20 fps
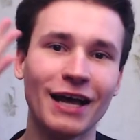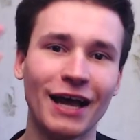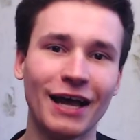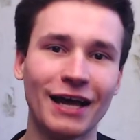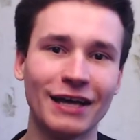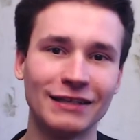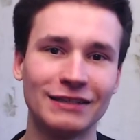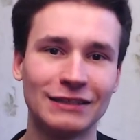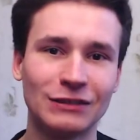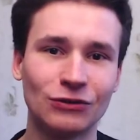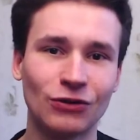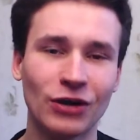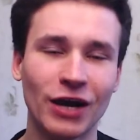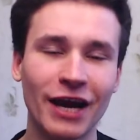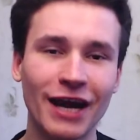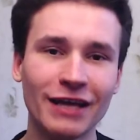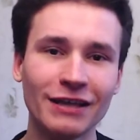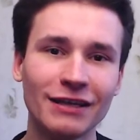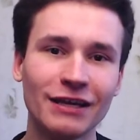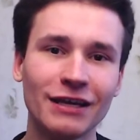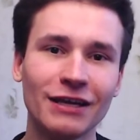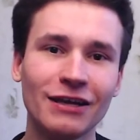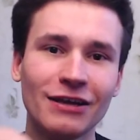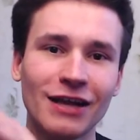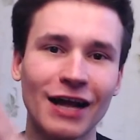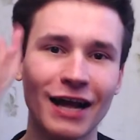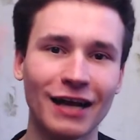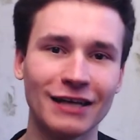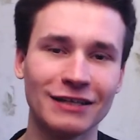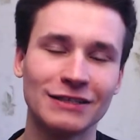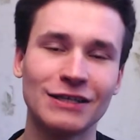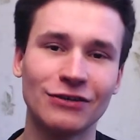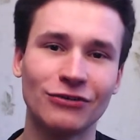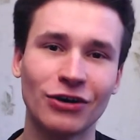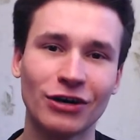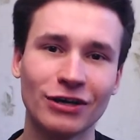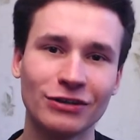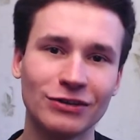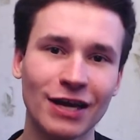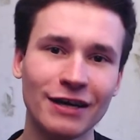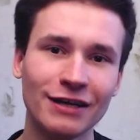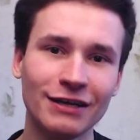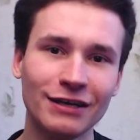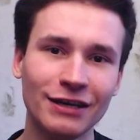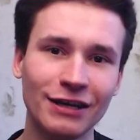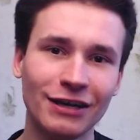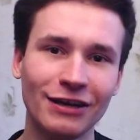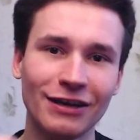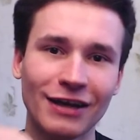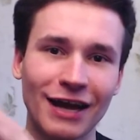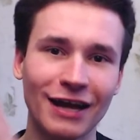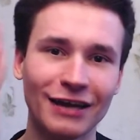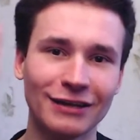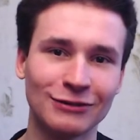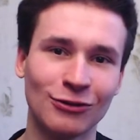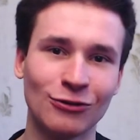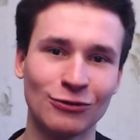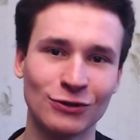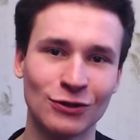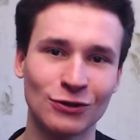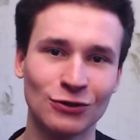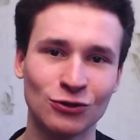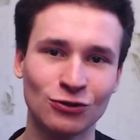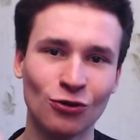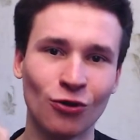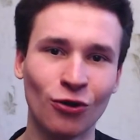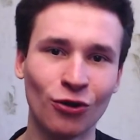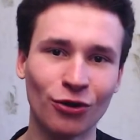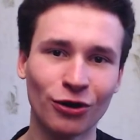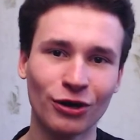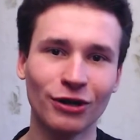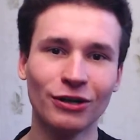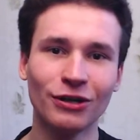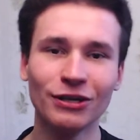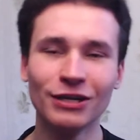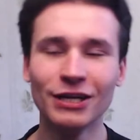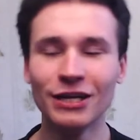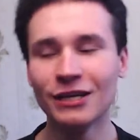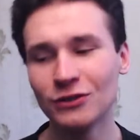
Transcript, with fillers: and triangle, and rectangle, and also circle.